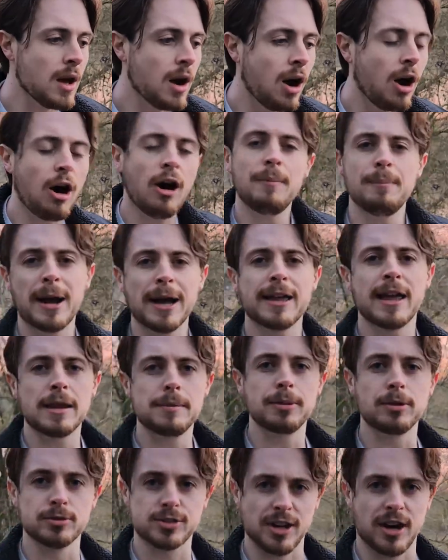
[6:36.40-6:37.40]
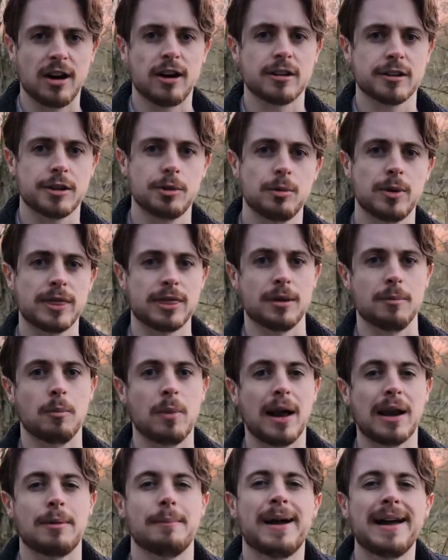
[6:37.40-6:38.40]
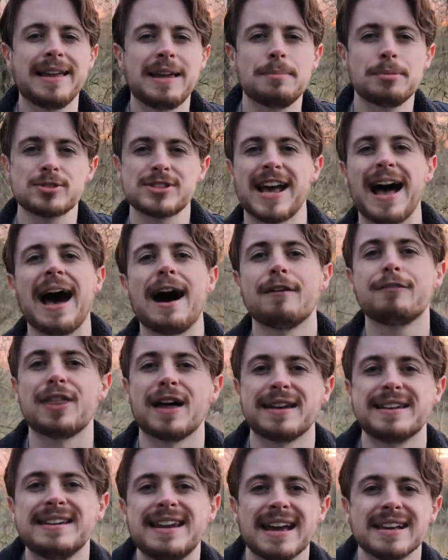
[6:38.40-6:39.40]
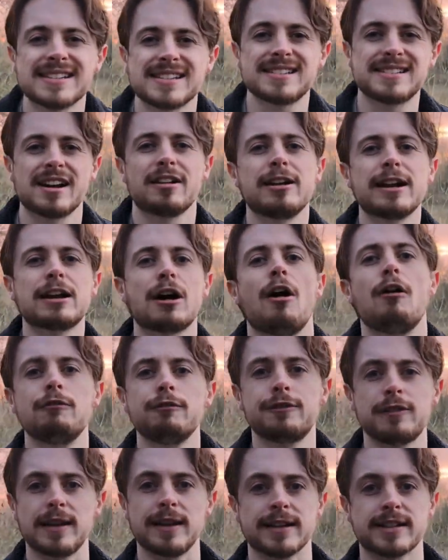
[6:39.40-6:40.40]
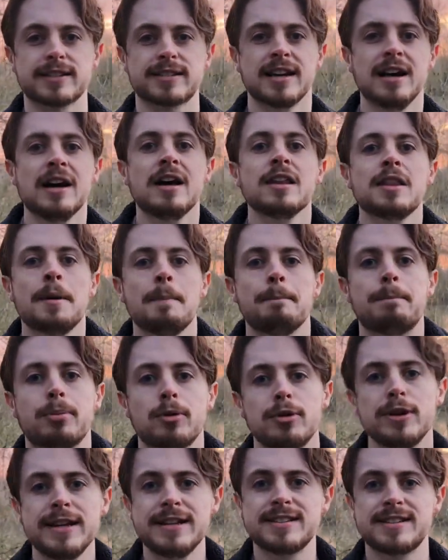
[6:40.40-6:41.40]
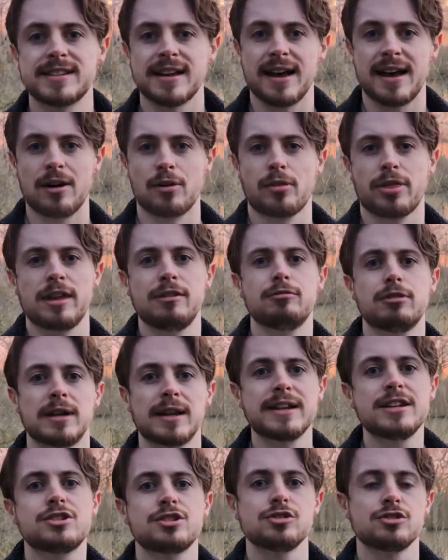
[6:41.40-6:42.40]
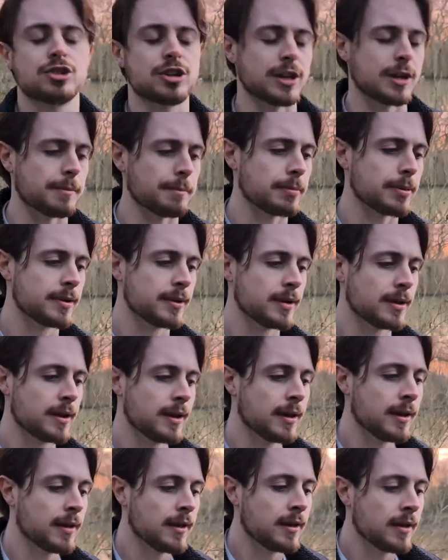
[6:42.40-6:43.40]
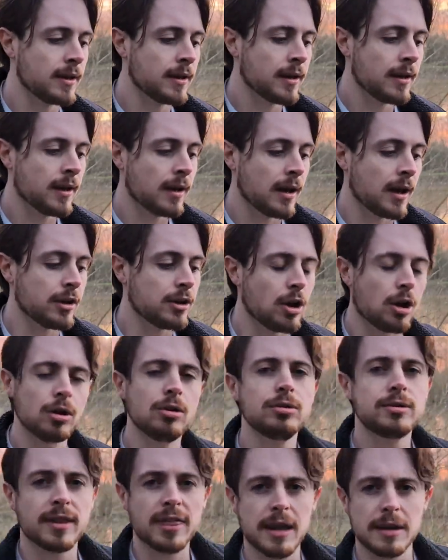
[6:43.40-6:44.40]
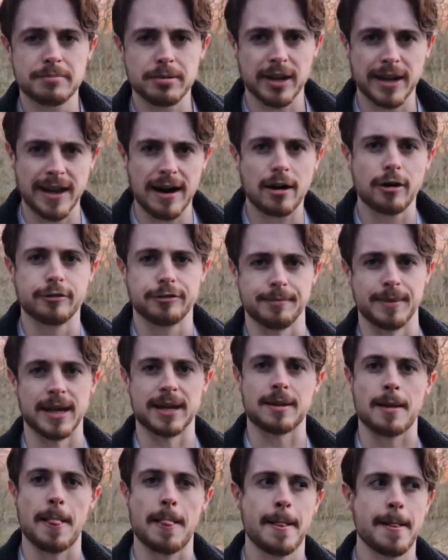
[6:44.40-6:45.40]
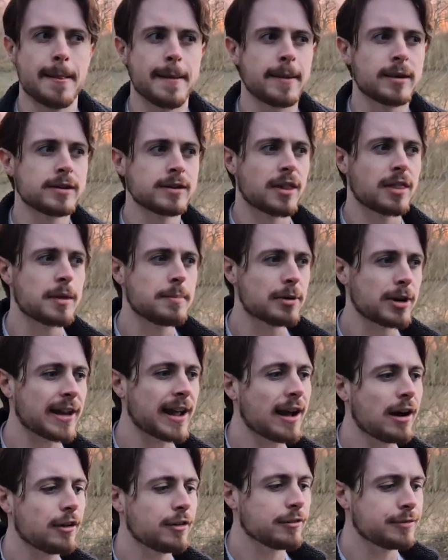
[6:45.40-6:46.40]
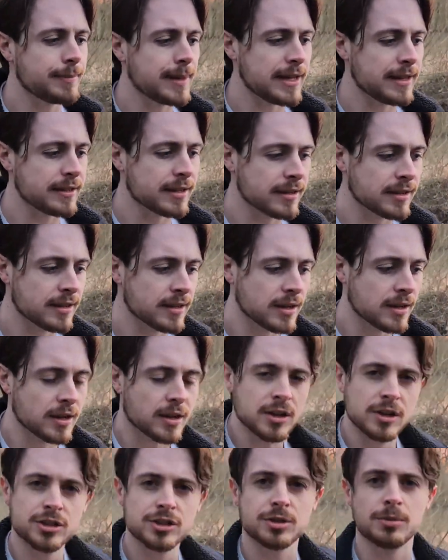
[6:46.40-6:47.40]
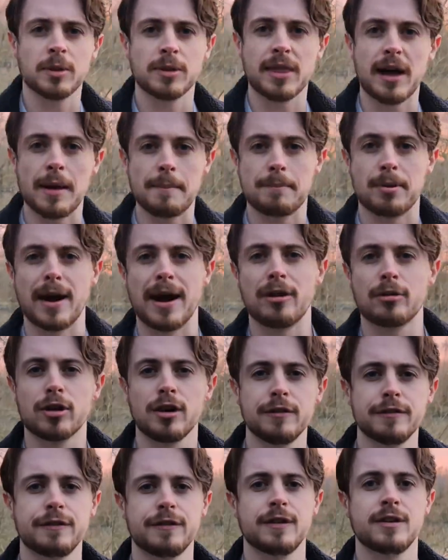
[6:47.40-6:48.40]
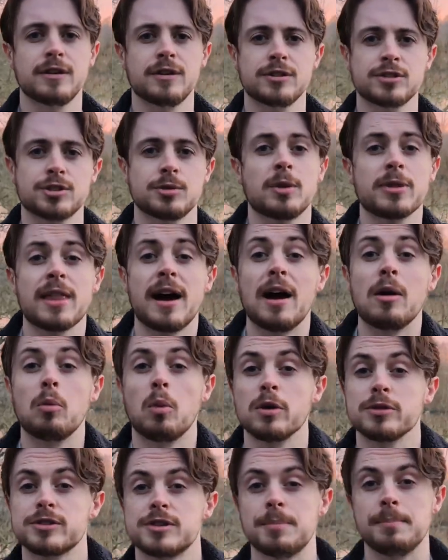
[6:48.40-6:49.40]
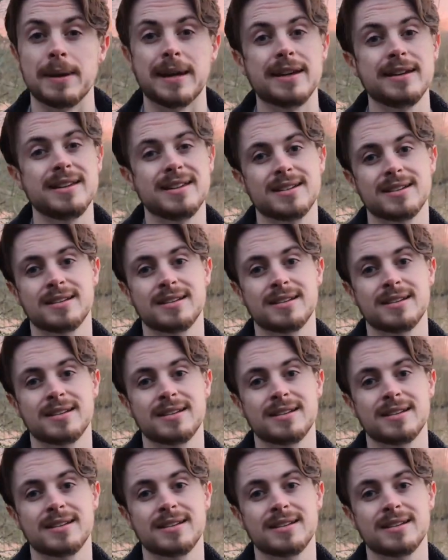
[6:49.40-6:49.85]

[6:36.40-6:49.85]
Am I able to argue with them well? Am I able to have that necessary conflict that breeds a healthy relationship? And who do they bring out of me? Do they bring out of me someone that I'm proud of? Someone that I want to be?